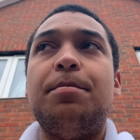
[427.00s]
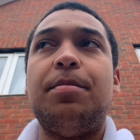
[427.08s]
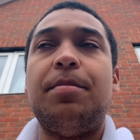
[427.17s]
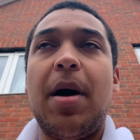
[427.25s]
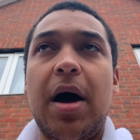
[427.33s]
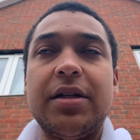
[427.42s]

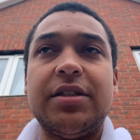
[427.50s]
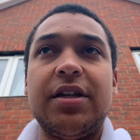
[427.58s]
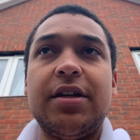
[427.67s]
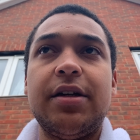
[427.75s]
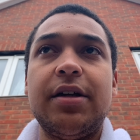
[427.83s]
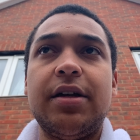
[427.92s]
But
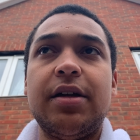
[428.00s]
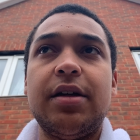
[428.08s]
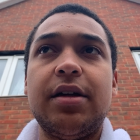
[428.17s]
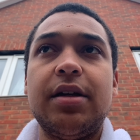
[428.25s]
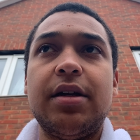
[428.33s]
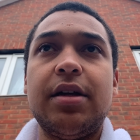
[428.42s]

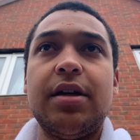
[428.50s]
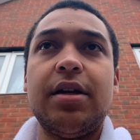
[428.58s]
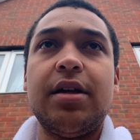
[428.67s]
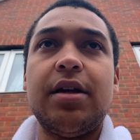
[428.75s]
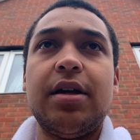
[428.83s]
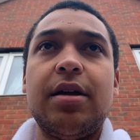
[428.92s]

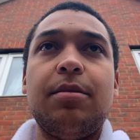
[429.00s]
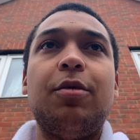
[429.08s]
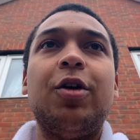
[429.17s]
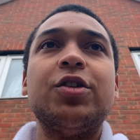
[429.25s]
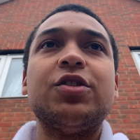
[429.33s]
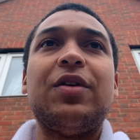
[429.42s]

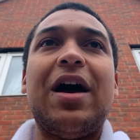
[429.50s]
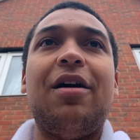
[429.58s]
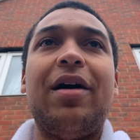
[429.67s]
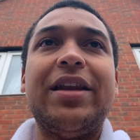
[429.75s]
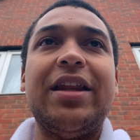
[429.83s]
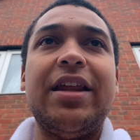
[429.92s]
because of how
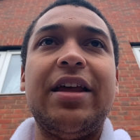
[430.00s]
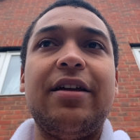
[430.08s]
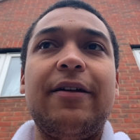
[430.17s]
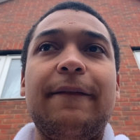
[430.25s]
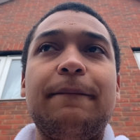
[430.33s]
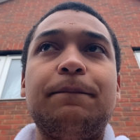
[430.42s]
I did it,
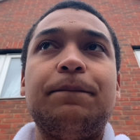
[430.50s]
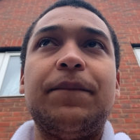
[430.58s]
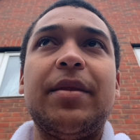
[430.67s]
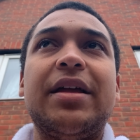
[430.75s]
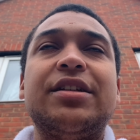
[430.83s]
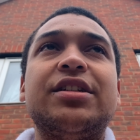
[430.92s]

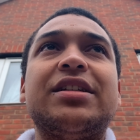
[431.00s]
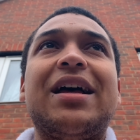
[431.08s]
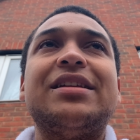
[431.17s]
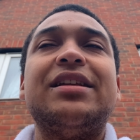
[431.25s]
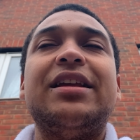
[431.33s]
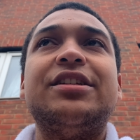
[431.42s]
it just
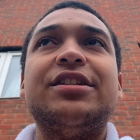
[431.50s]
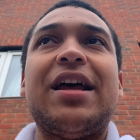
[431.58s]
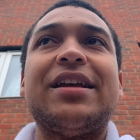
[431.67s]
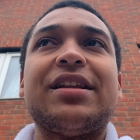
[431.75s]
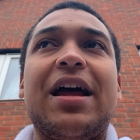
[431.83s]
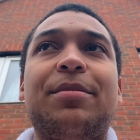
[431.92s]

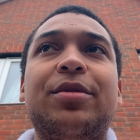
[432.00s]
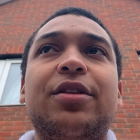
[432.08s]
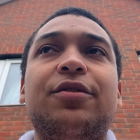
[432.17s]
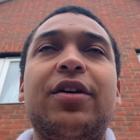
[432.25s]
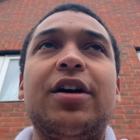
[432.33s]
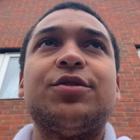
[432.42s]
hasn't happened the
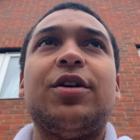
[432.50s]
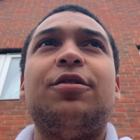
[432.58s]
first